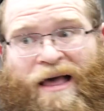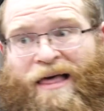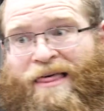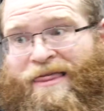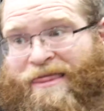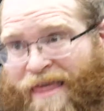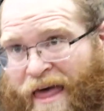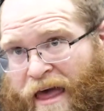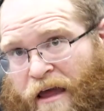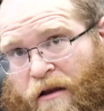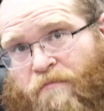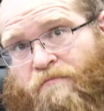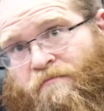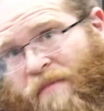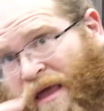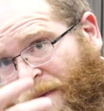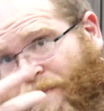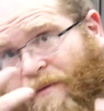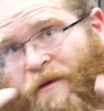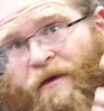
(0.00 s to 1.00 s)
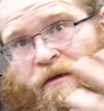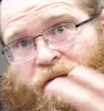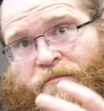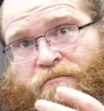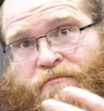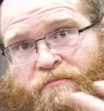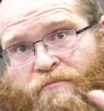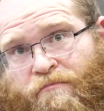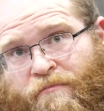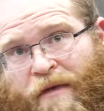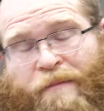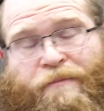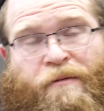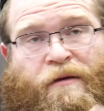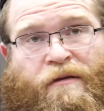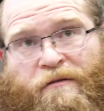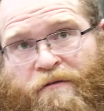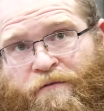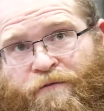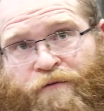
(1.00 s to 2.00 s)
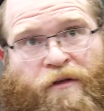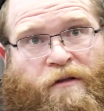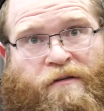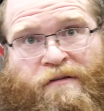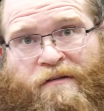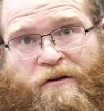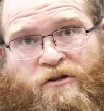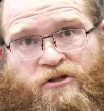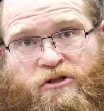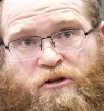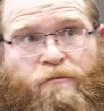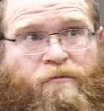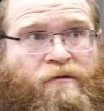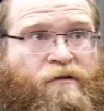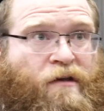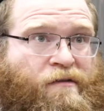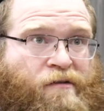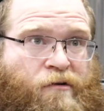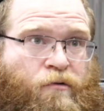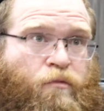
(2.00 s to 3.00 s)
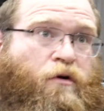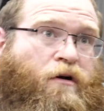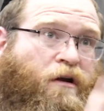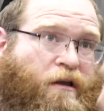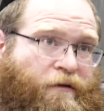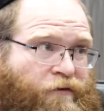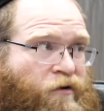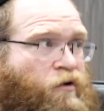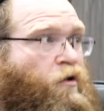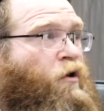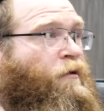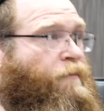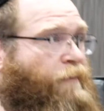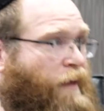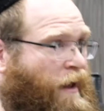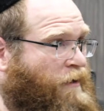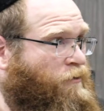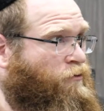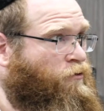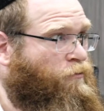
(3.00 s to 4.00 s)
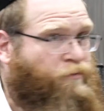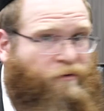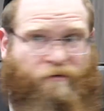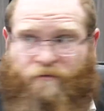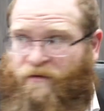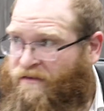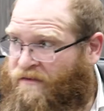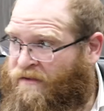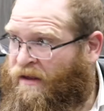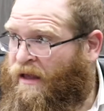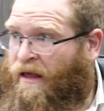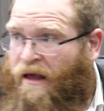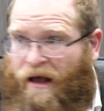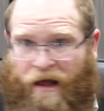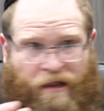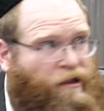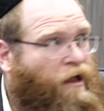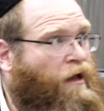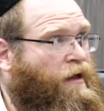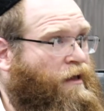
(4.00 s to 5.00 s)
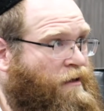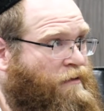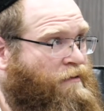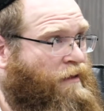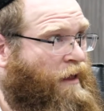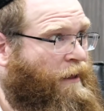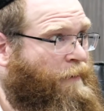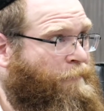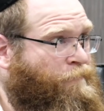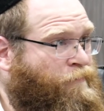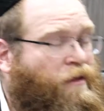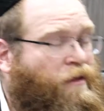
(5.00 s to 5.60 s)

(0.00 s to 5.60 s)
Then maybe tefillas Tashlum doesn't work if you're going back to a previous halachic day.